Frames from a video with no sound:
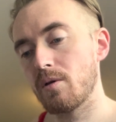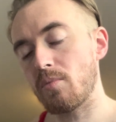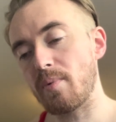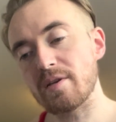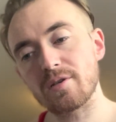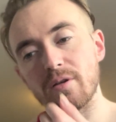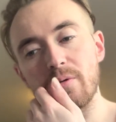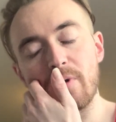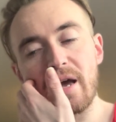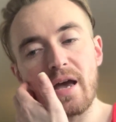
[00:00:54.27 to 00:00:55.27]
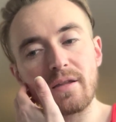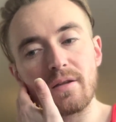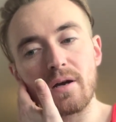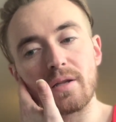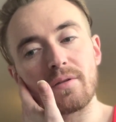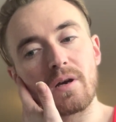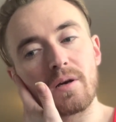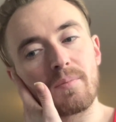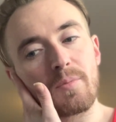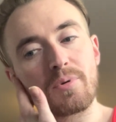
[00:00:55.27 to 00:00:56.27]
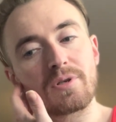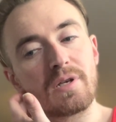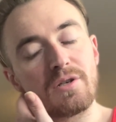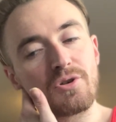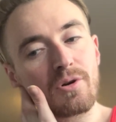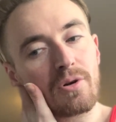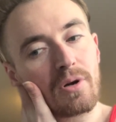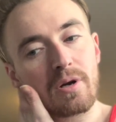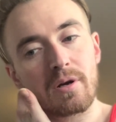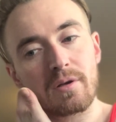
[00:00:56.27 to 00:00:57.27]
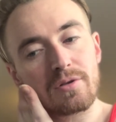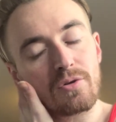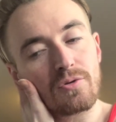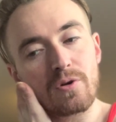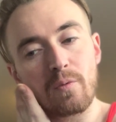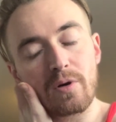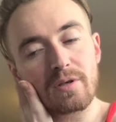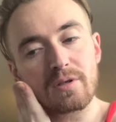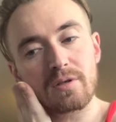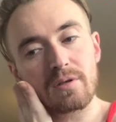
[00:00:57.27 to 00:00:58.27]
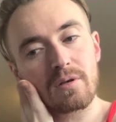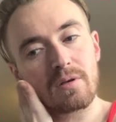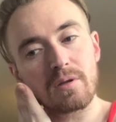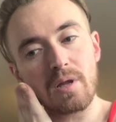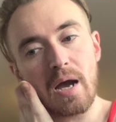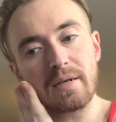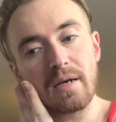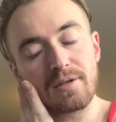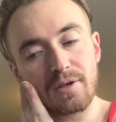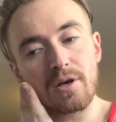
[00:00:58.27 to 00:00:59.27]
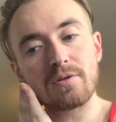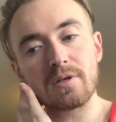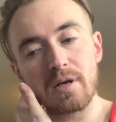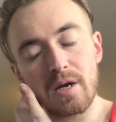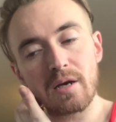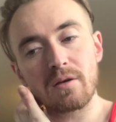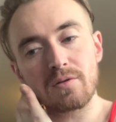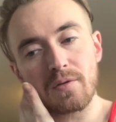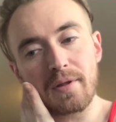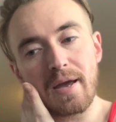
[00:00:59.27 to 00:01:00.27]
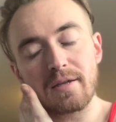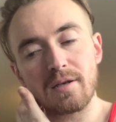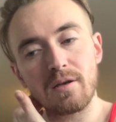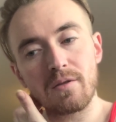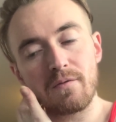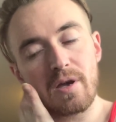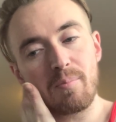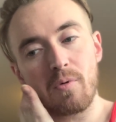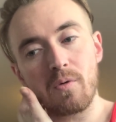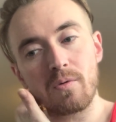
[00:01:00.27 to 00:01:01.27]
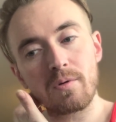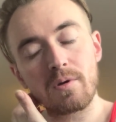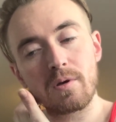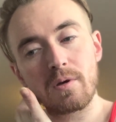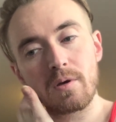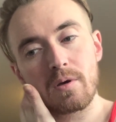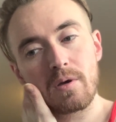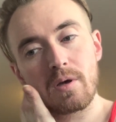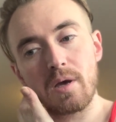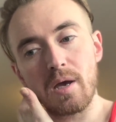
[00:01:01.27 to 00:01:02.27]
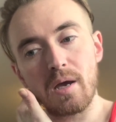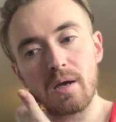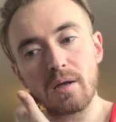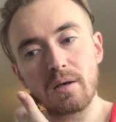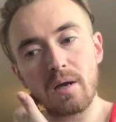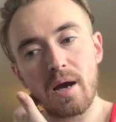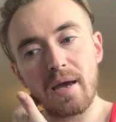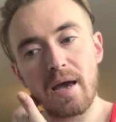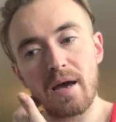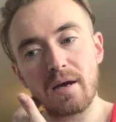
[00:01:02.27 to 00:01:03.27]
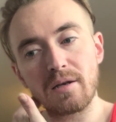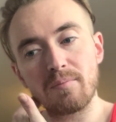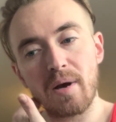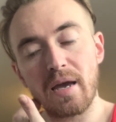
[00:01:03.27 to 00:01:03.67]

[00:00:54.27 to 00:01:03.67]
basically what I had done, surgery was 9 days ago today. It's on the 19th of April. And I had my